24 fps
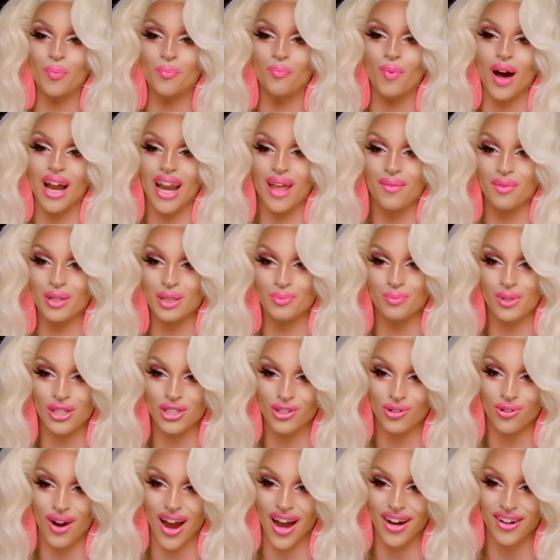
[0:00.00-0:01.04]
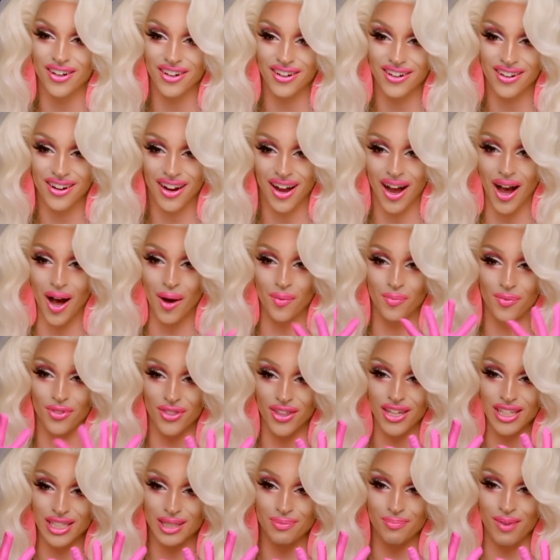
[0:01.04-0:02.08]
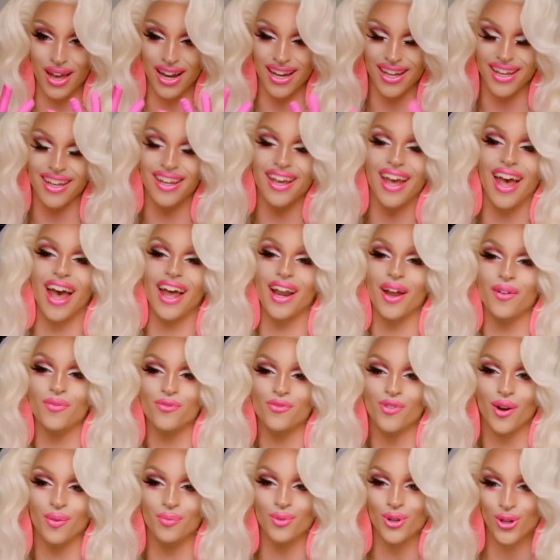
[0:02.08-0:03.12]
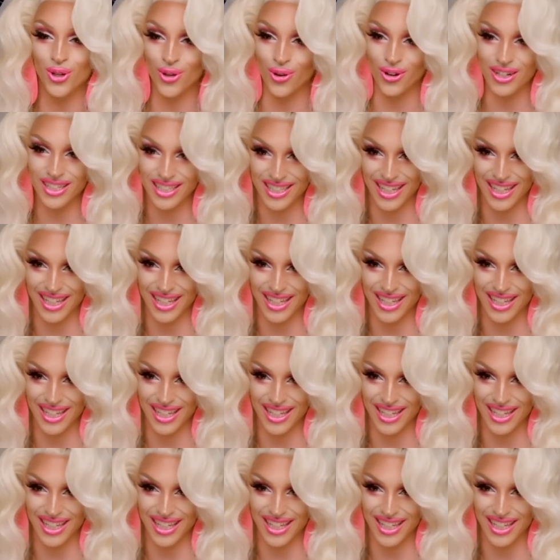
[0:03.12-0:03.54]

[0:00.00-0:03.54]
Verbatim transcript: My name is Miz Cracker, I'm this many, and I'm from New York